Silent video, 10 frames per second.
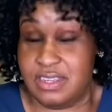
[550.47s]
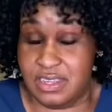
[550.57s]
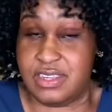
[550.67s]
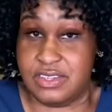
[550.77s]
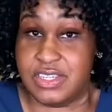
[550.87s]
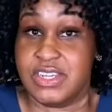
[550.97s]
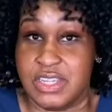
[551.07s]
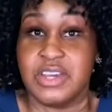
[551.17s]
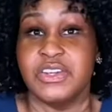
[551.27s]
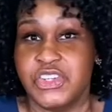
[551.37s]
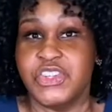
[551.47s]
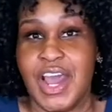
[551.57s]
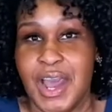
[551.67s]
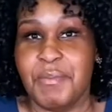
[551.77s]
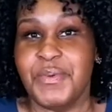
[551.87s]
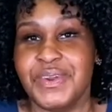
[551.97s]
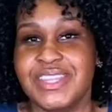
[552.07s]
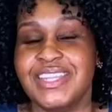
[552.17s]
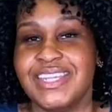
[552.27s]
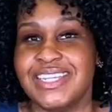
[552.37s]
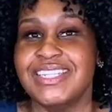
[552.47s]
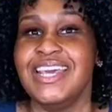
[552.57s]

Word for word: it does a good job with this